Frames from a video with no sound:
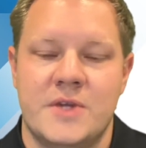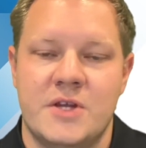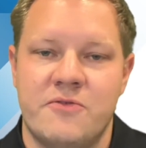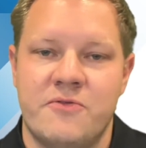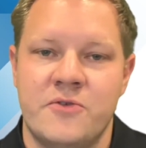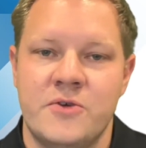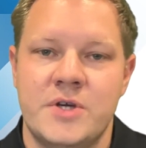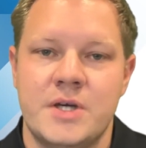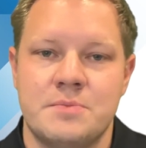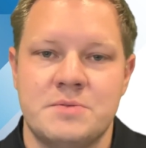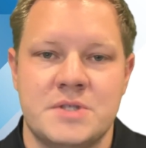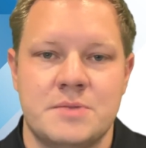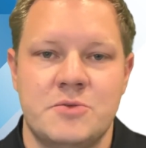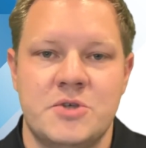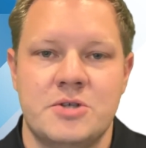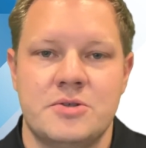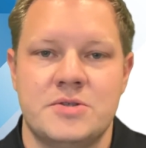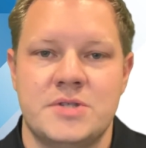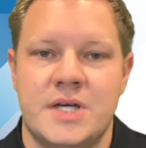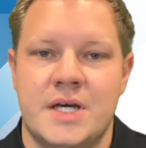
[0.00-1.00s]
free up some of
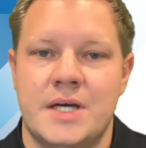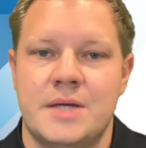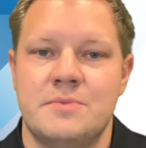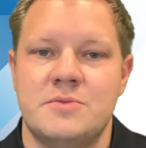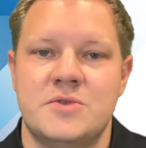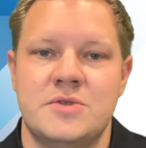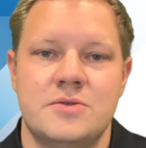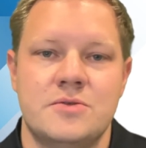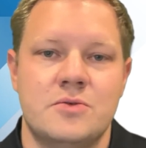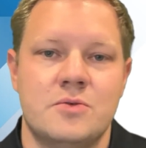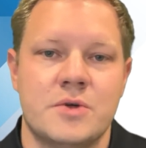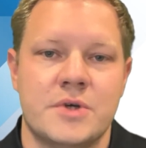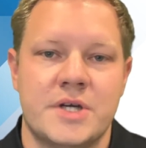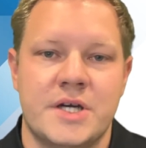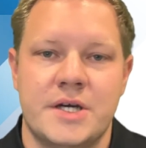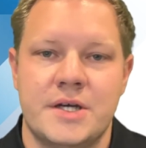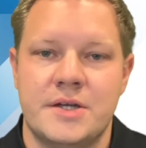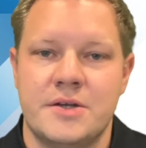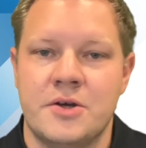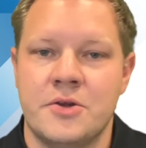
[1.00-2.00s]
your time to work
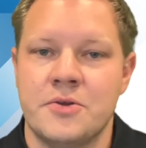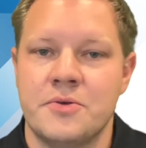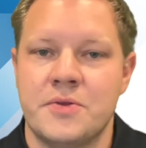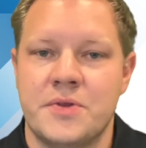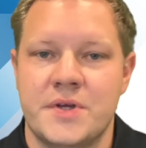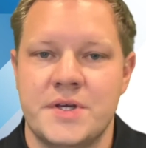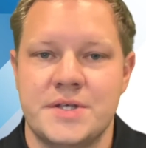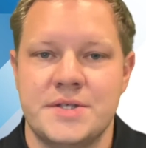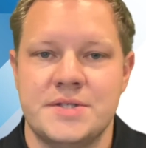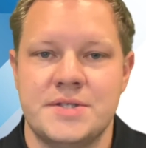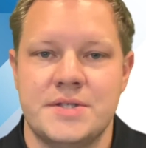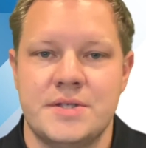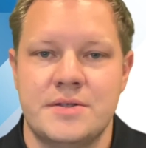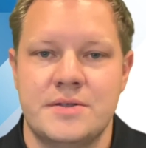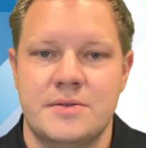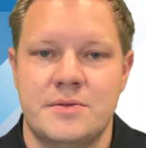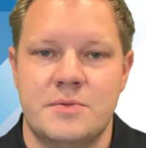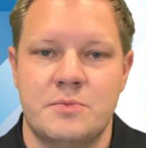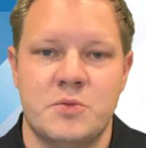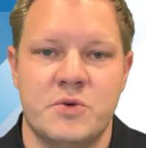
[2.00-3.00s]
on other things
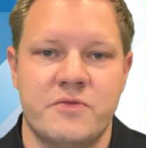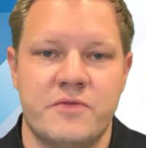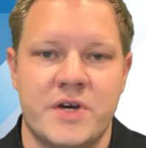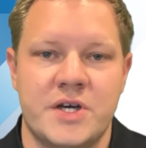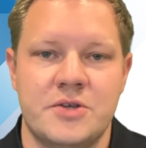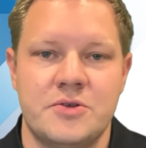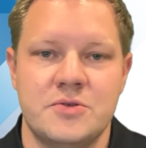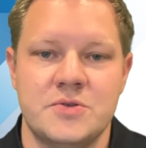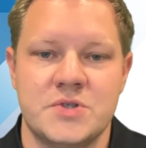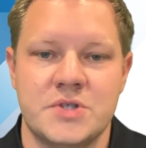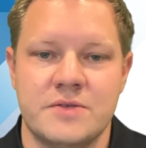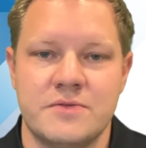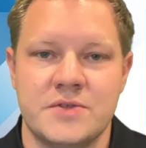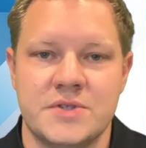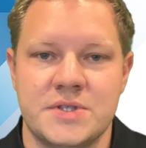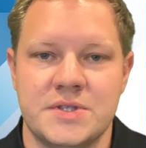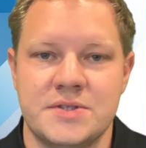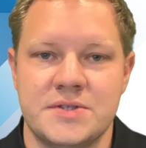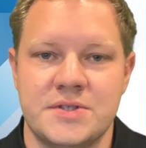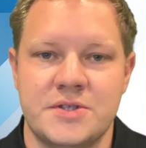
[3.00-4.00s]
and provide new
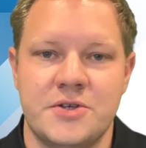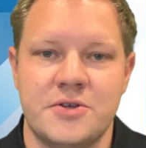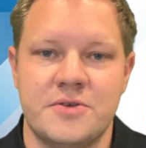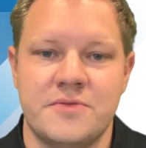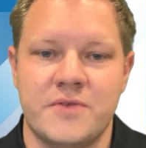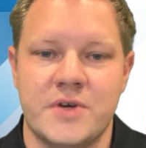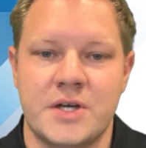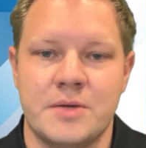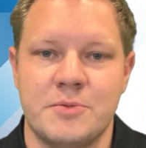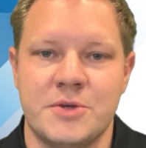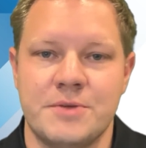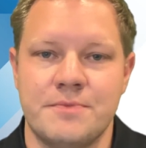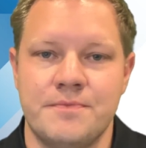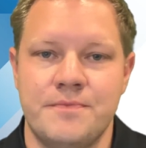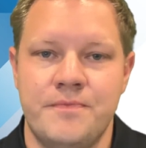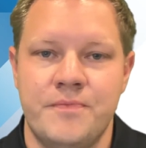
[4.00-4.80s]
services in your environment.